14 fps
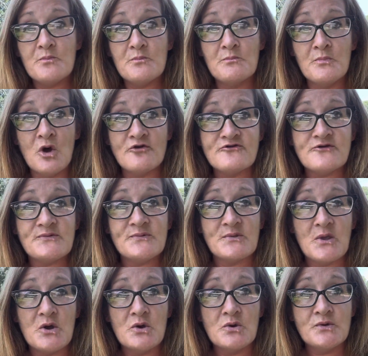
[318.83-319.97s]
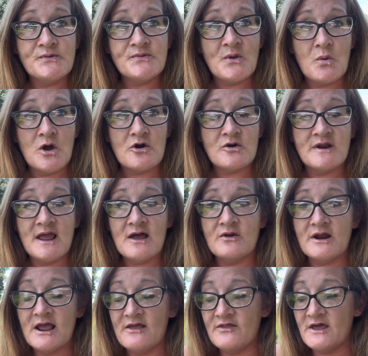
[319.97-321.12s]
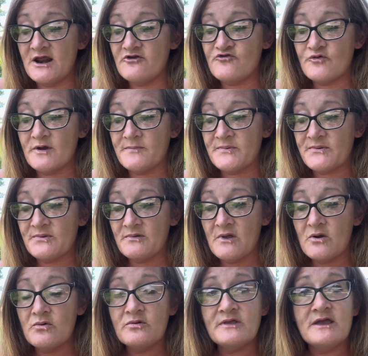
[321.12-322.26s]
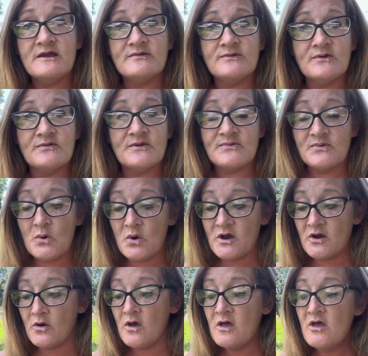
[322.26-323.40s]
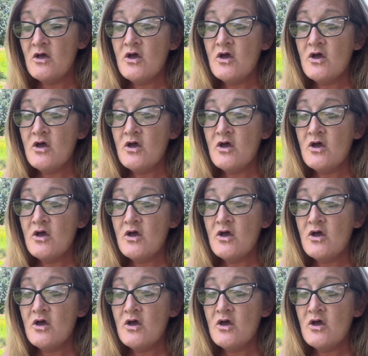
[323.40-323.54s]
mulch slows the water down and then it drips slowly into the soil,